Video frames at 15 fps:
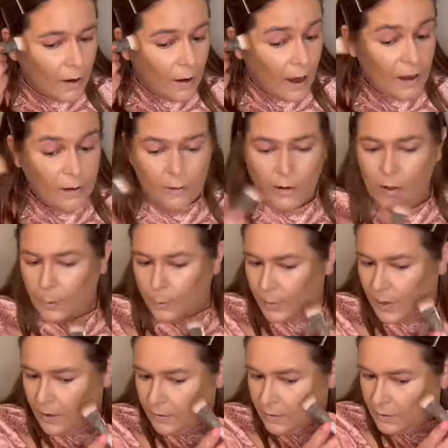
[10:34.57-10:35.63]
I really
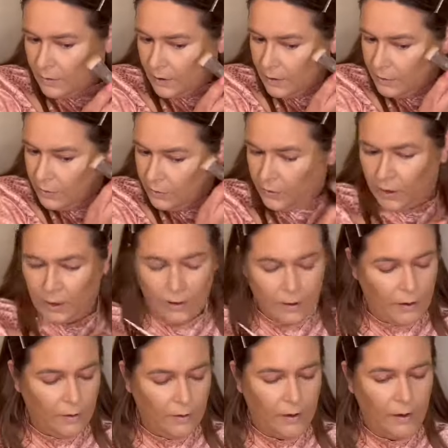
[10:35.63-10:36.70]
picked a nice shade,
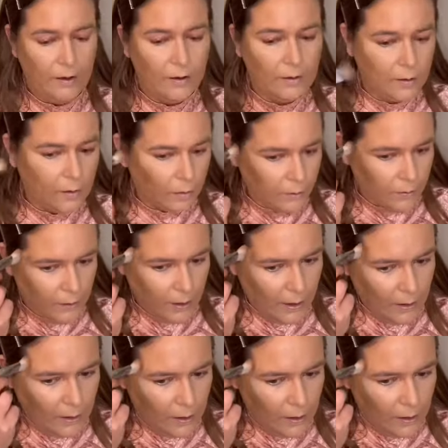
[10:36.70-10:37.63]
I think. Because, yeah.